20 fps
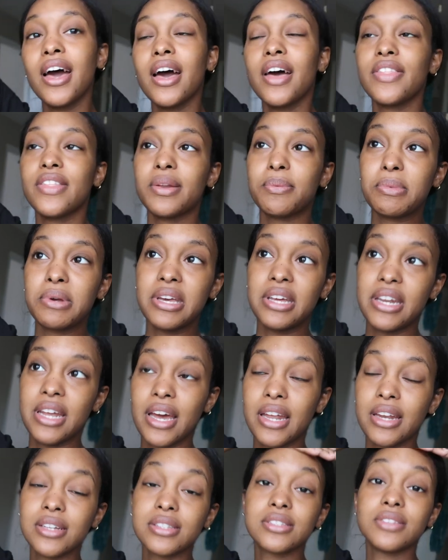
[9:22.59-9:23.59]
And then I'm gonna
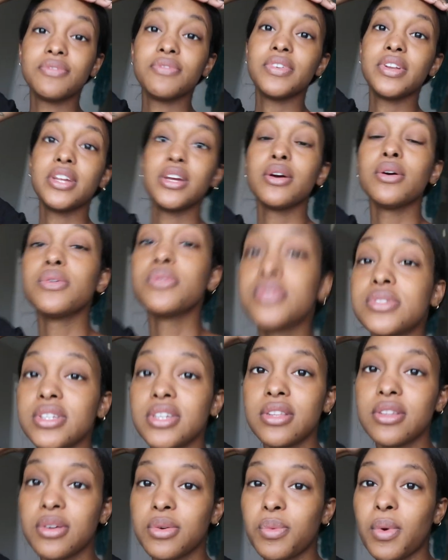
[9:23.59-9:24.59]
edit some videos
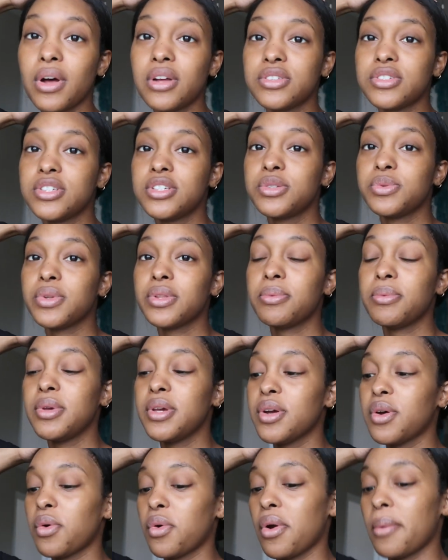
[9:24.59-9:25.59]
either while she's with me or